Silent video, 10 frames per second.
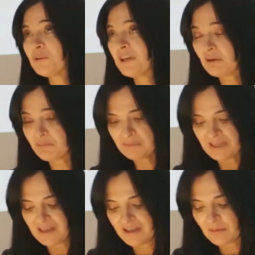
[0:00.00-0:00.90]
them,
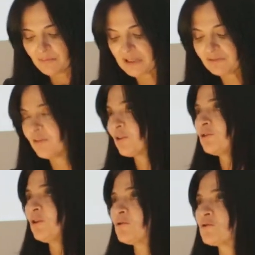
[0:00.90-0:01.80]
but for
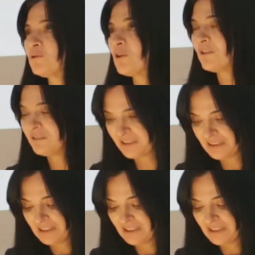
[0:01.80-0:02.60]
those who don't,